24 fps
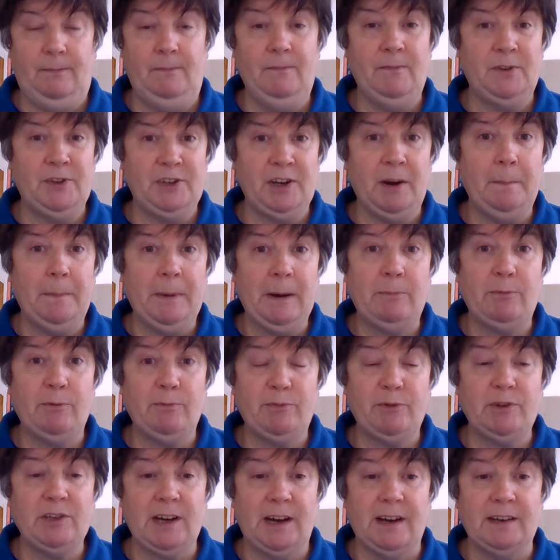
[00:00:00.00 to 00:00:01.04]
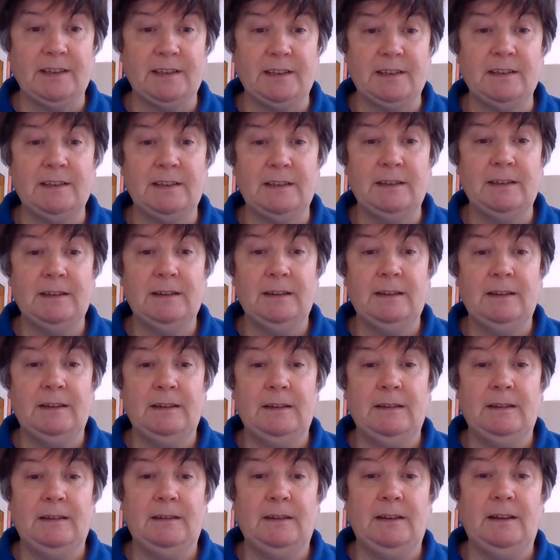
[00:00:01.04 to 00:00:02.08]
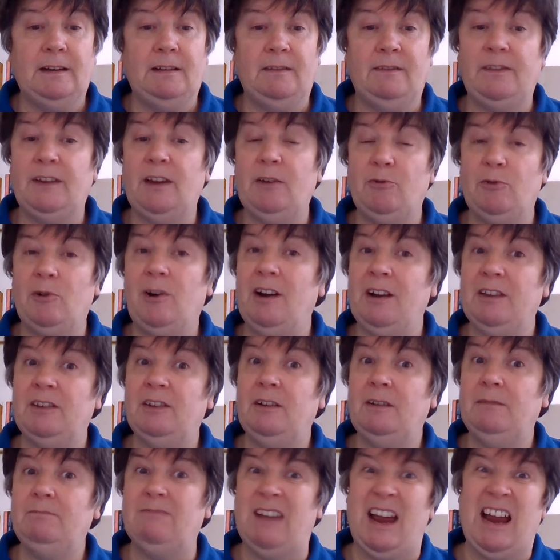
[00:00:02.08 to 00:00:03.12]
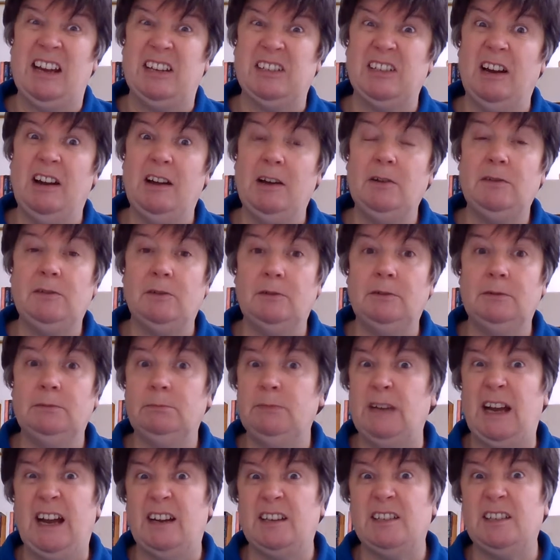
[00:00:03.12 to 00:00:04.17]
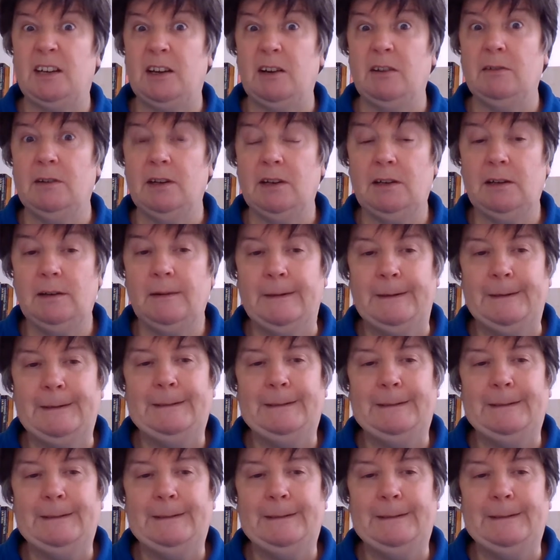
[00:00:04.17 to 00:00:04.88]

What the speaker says: Some people protested, and they were either exiled or executed.